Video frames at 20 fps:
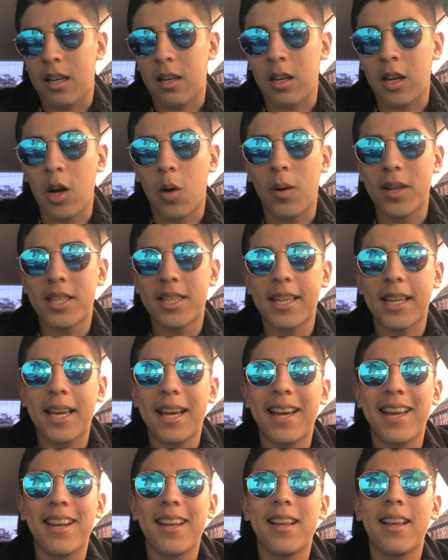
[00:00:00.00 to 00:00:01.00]
once
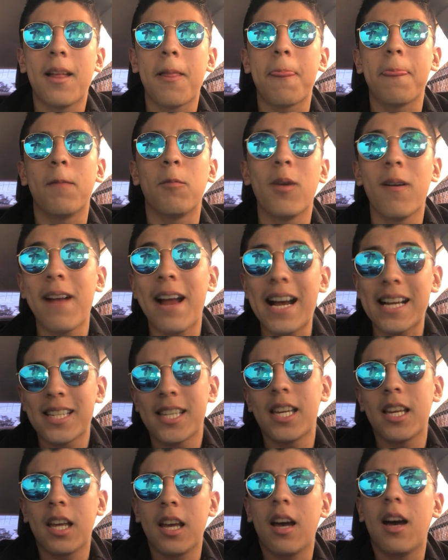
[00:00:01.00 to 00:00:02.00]
again, we were
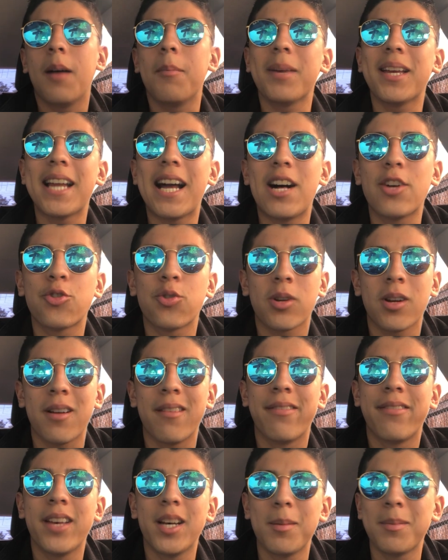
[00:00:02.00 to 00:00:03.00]
actually, me and Alex were
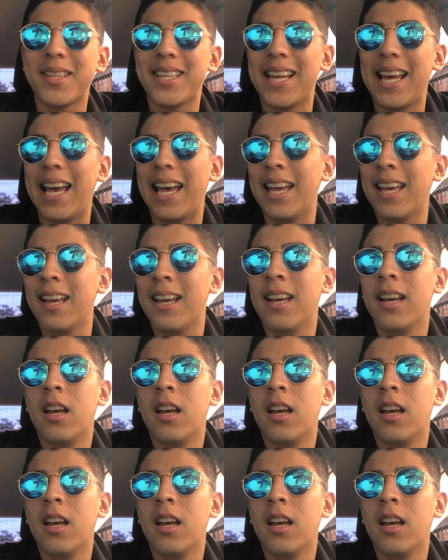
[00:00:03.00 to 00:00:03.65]
gonna film today,